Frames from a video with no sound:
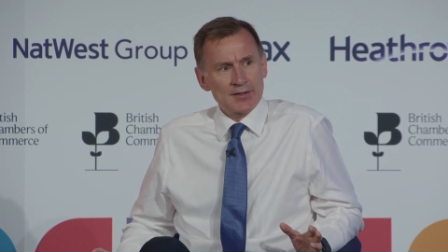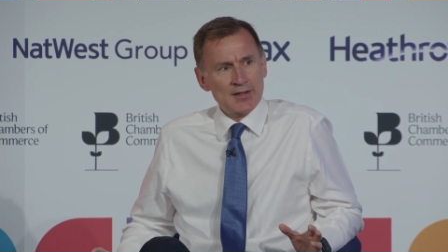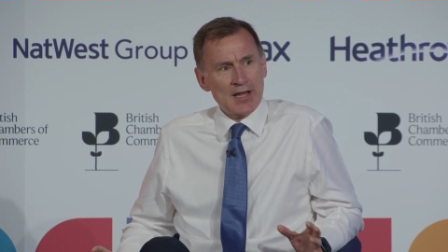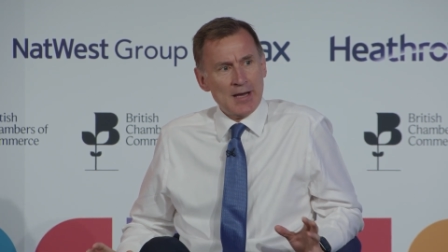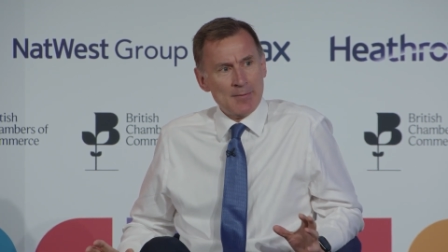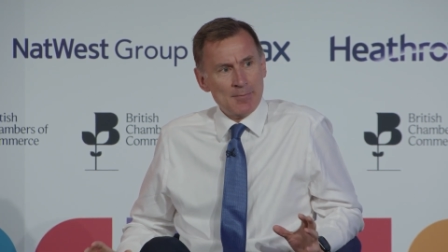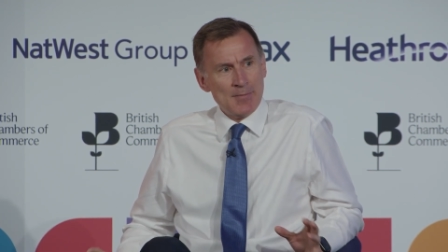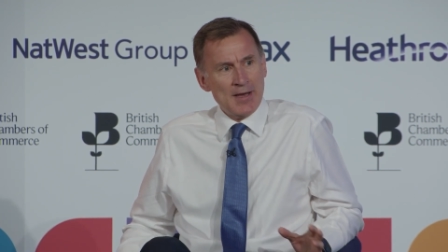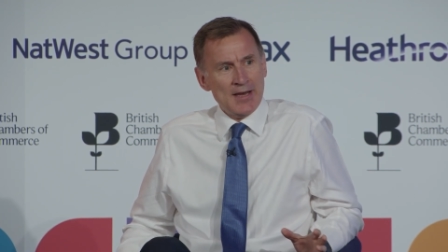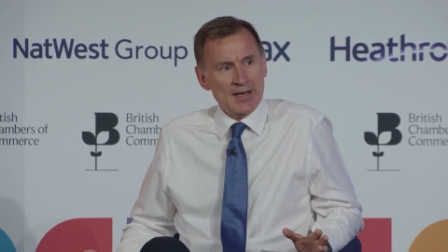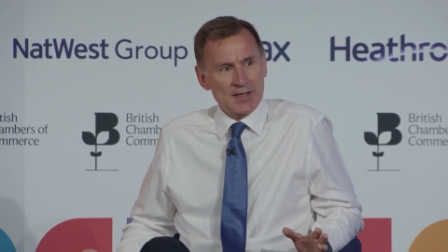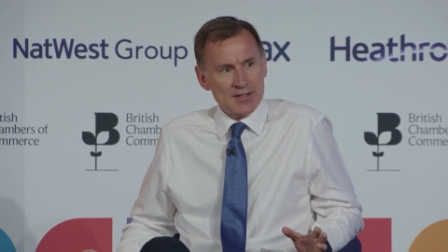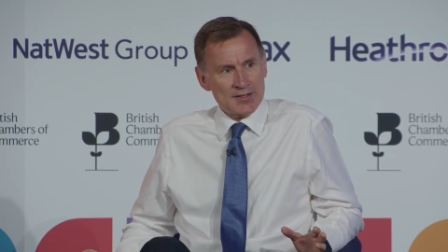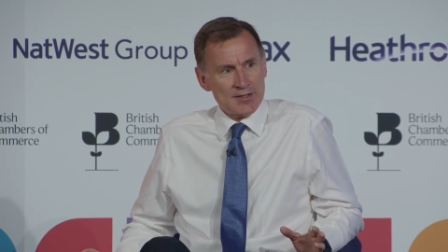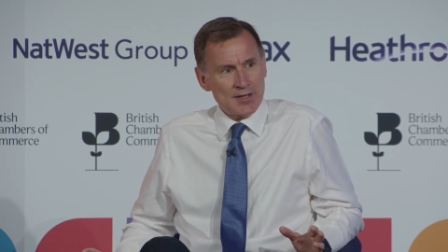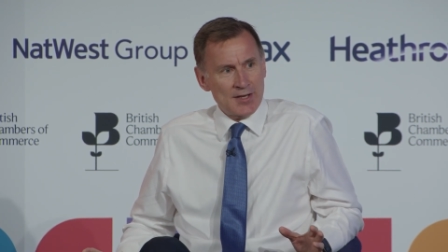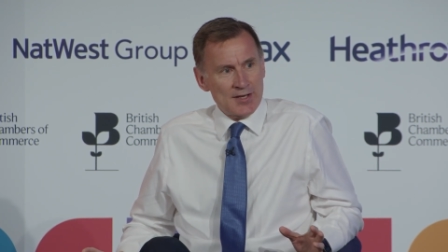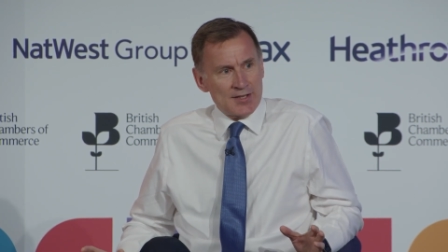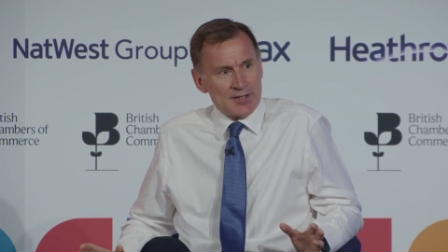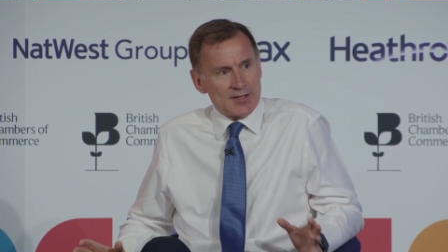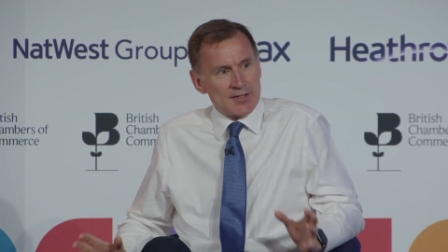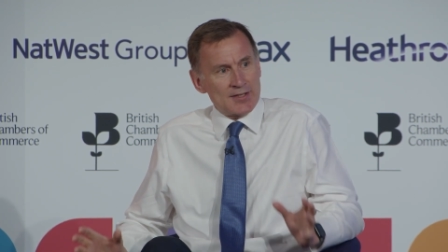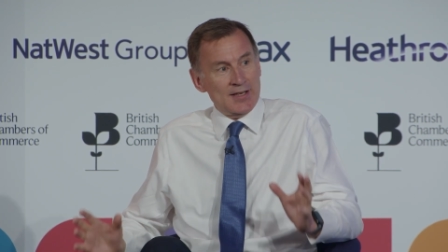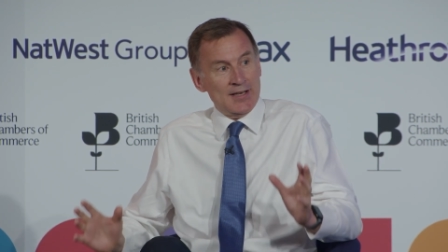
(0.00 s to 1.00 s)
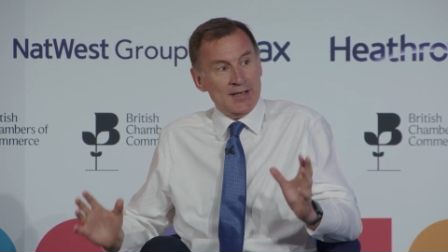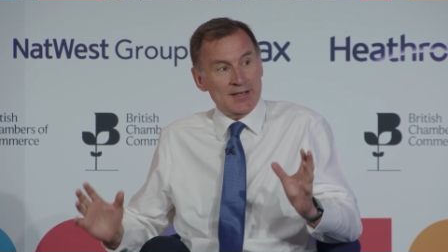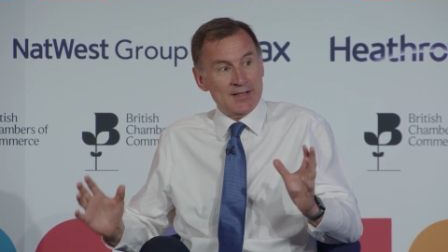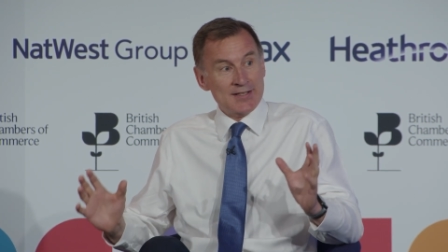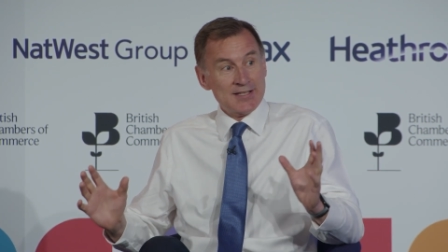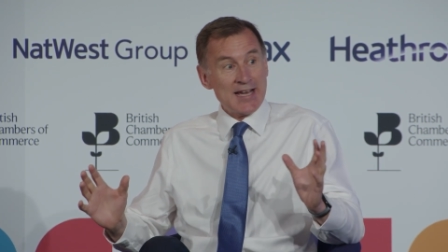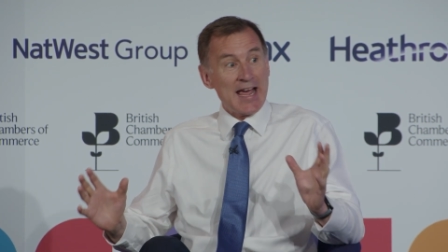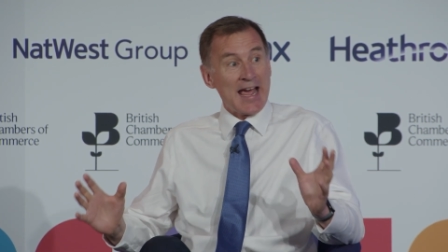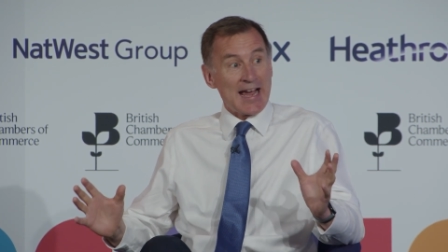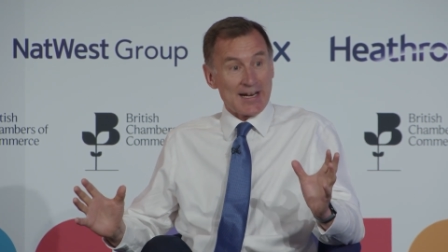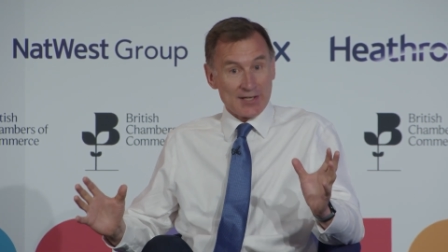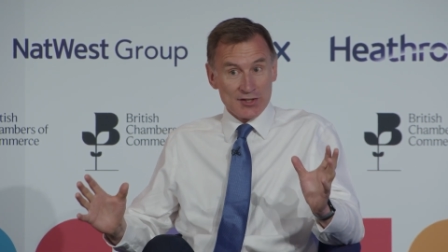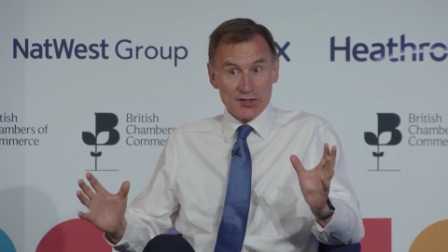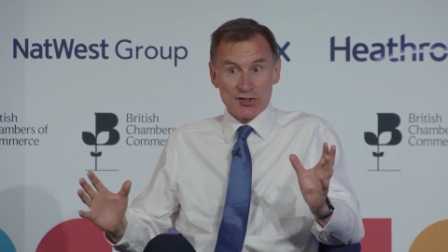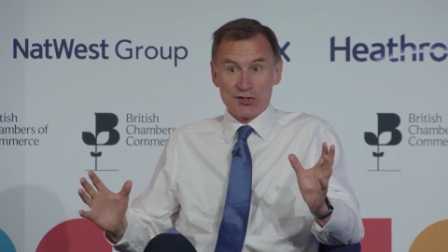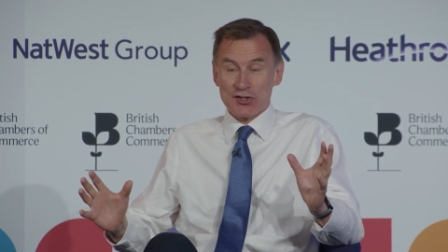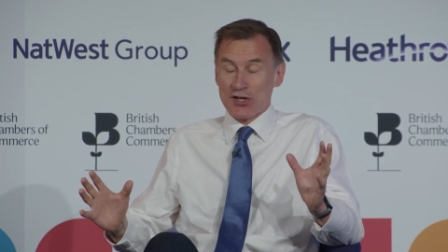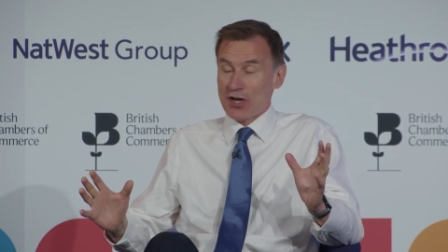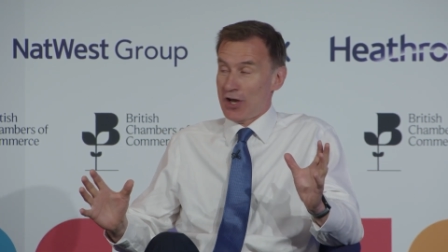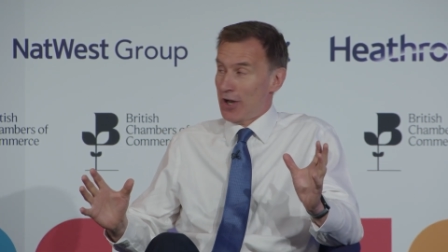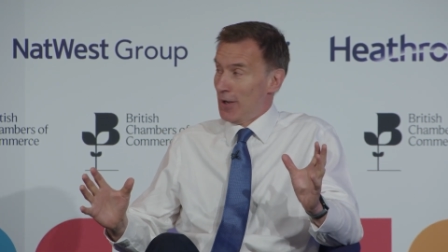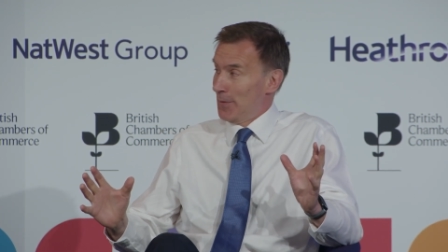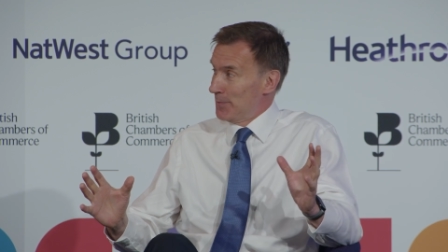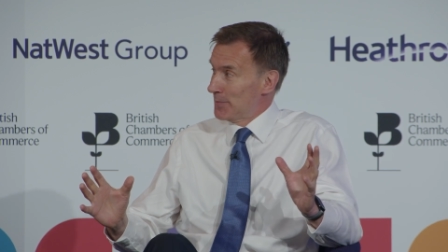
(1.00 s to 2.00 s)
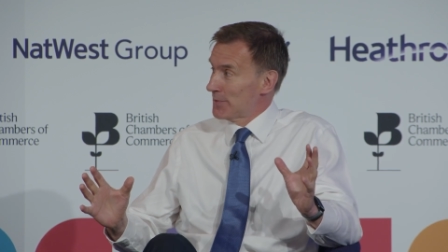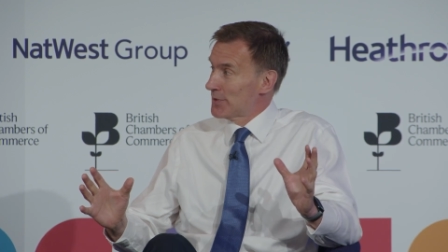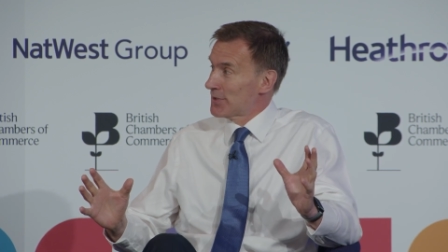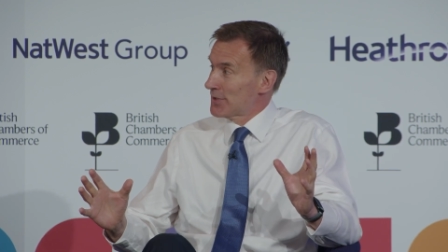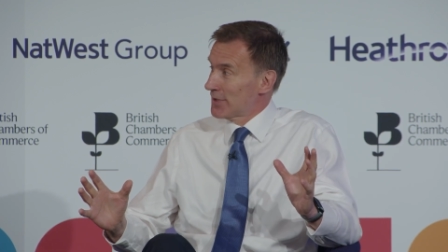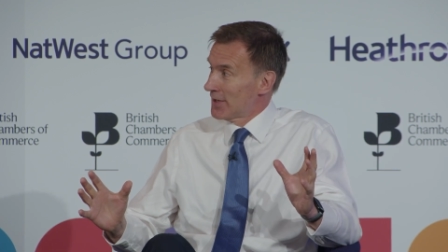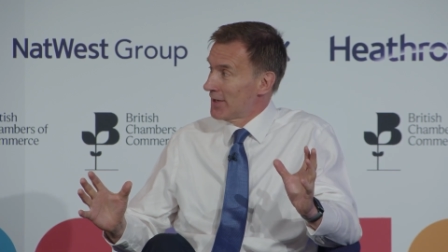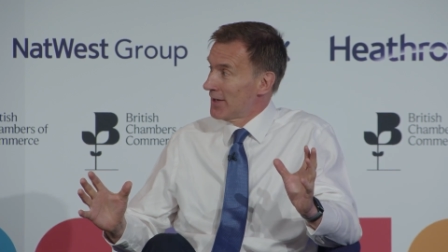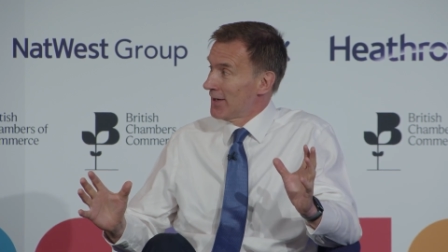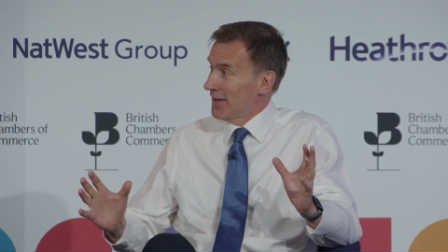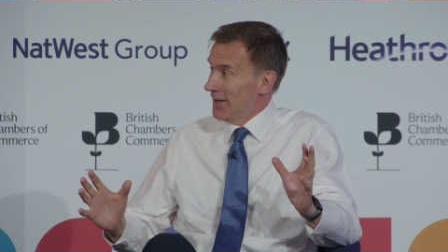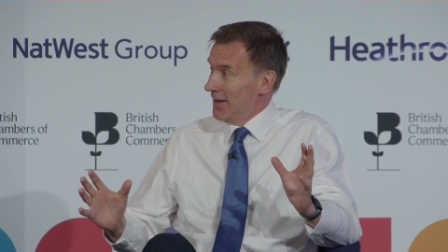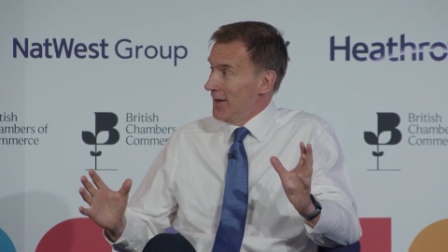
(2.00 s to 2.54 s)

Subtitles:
That makes us, in tax terms,